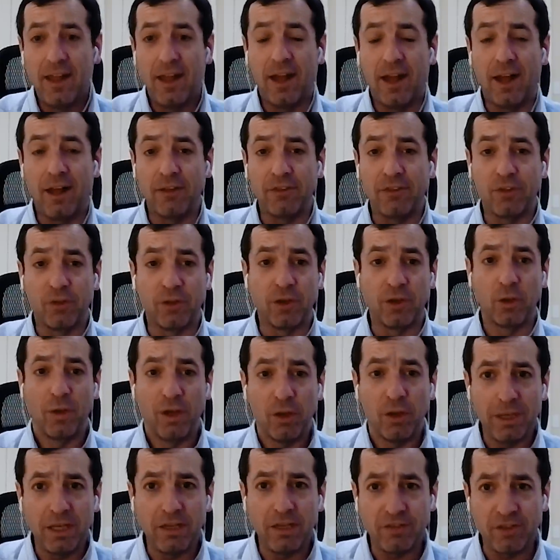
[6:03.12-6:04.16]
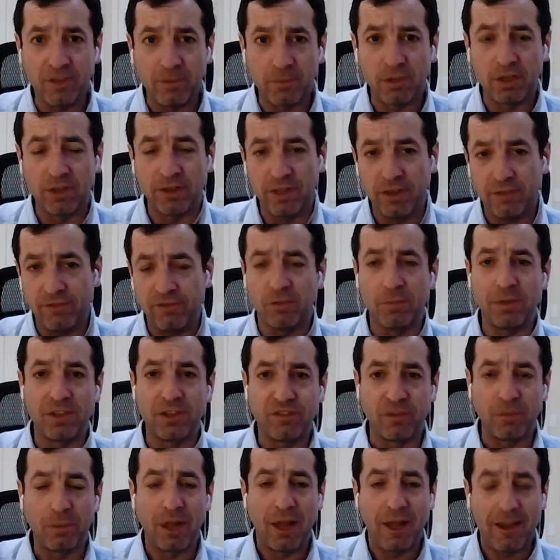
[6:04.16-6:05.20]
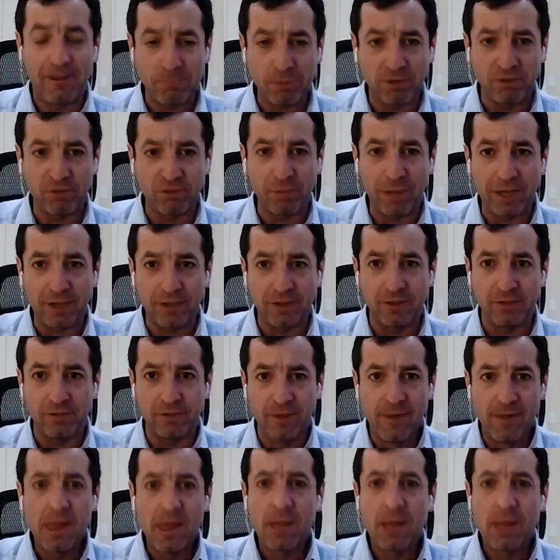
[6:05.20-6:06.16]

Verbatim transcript: uh, so there will be some relief from a supply perspective